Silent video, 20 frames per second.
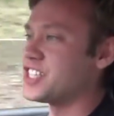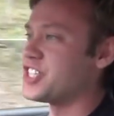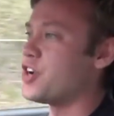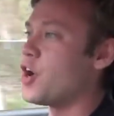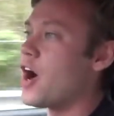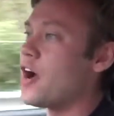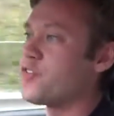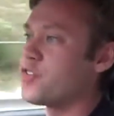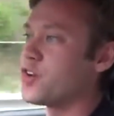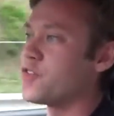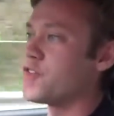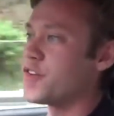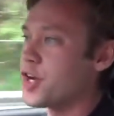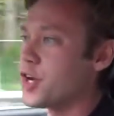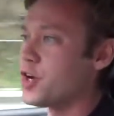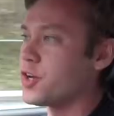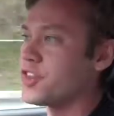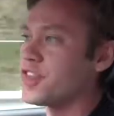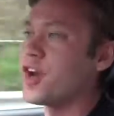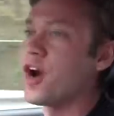you know, I've
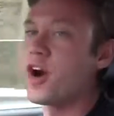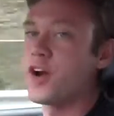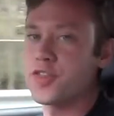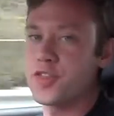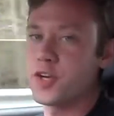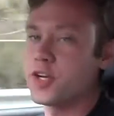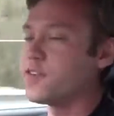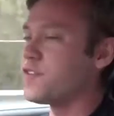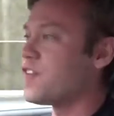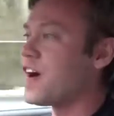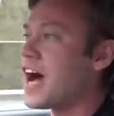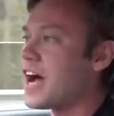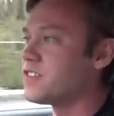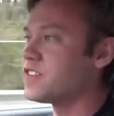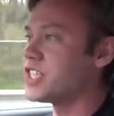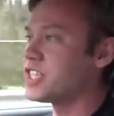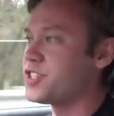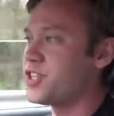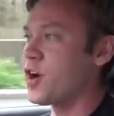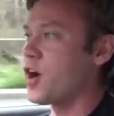reviewed the R35
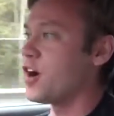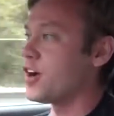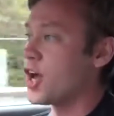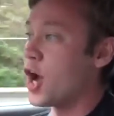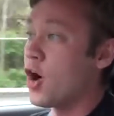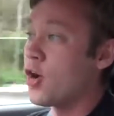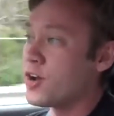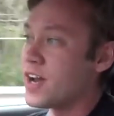GTR in